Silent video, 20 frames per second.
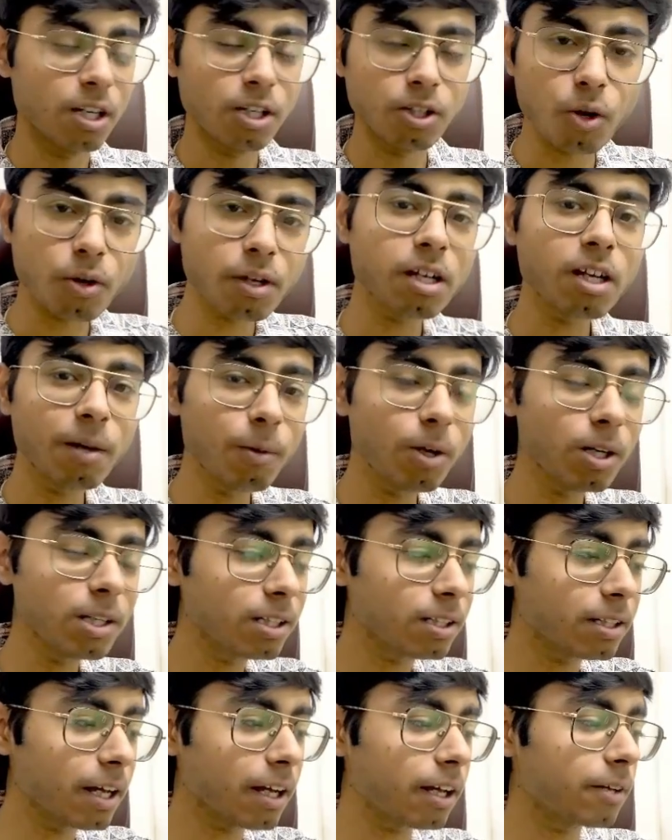Talking about the
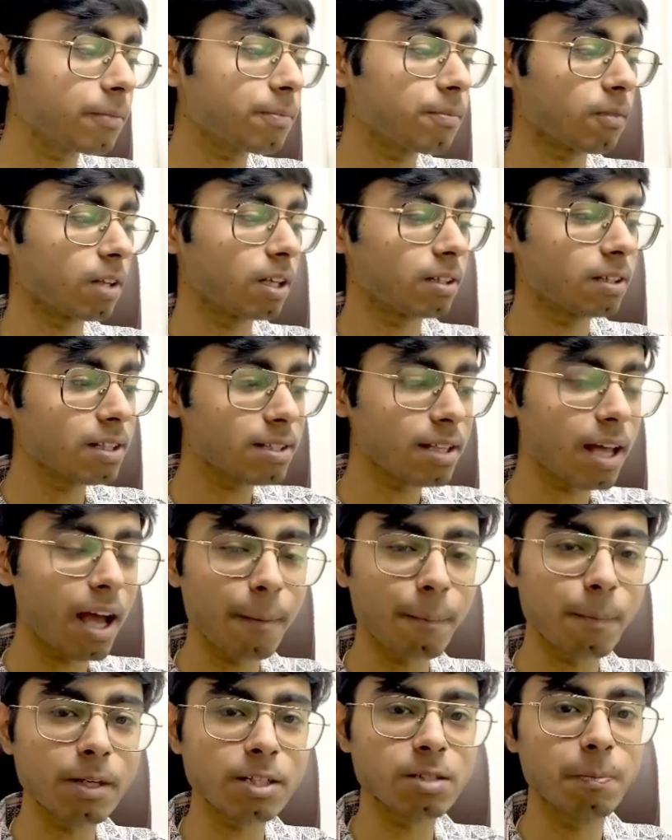tech, this
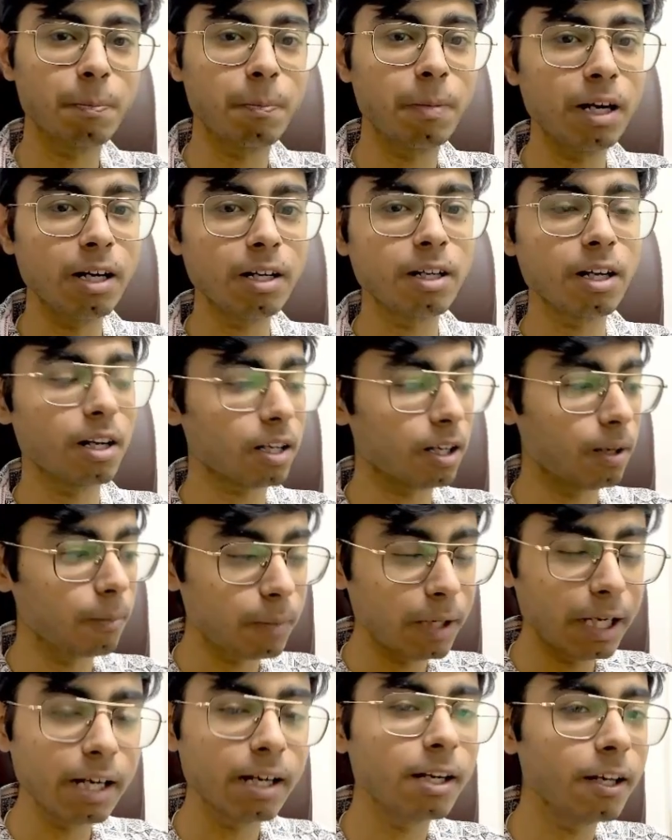app is built
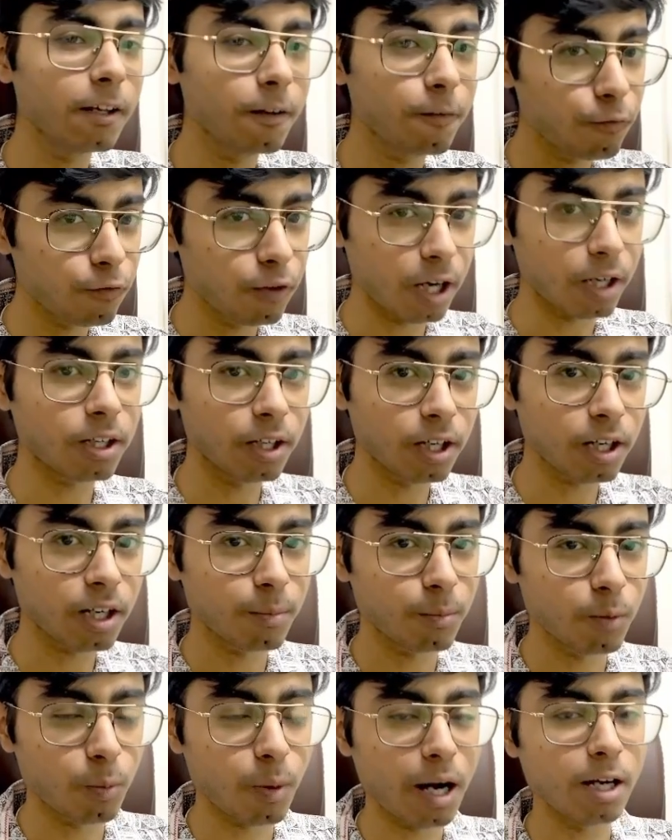completely in Flutter
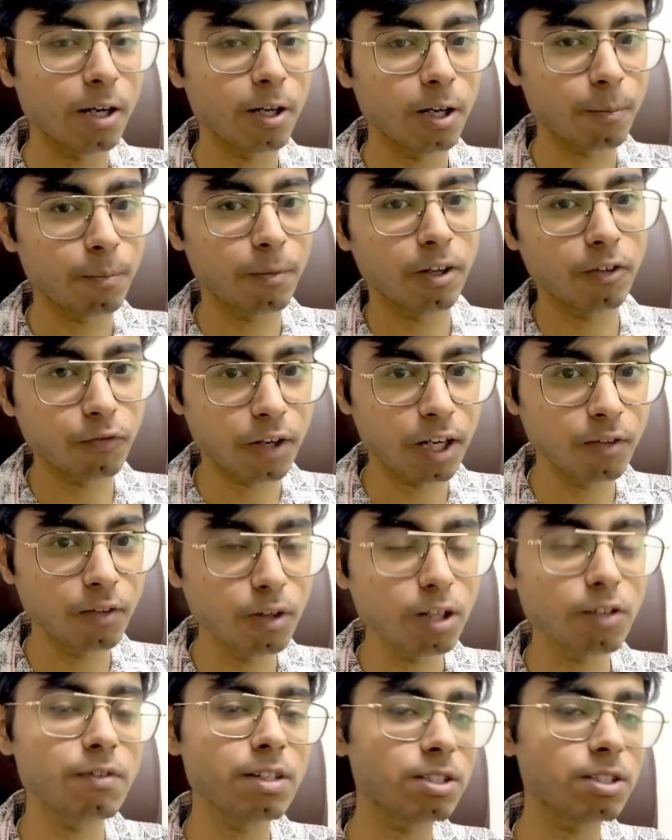mobile development framework,